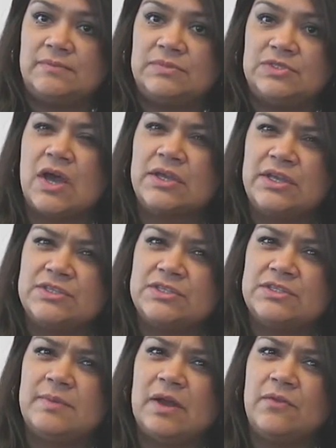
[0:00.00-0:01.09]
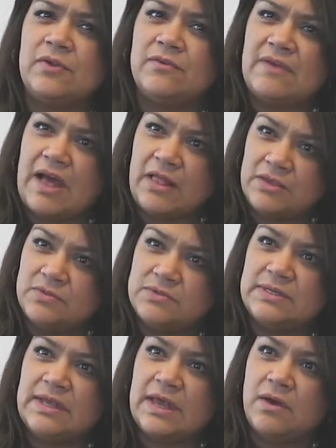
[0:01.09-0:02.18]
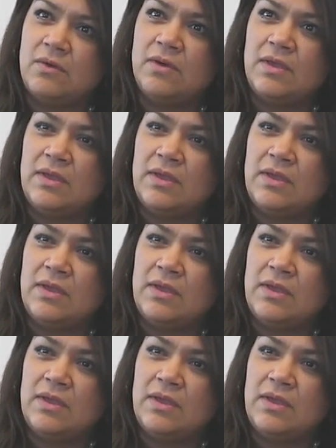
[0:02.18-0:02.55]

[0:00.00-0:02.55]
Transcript: talking just about their values and how,